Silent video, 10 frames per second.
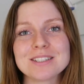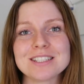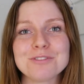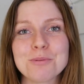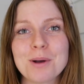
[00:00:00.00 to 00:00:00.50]
to
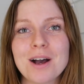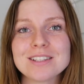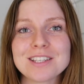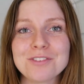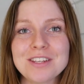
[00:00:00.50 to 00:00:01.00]
different
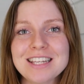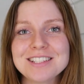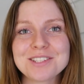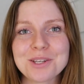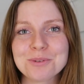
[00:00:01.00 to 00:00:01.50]
parts if you need
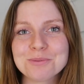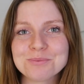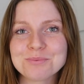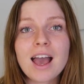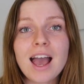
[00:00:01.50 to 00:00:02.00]
to.
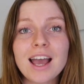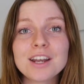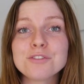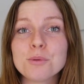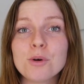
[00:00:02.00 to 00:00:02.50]

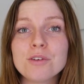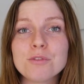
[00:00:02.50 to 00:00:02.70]
And for more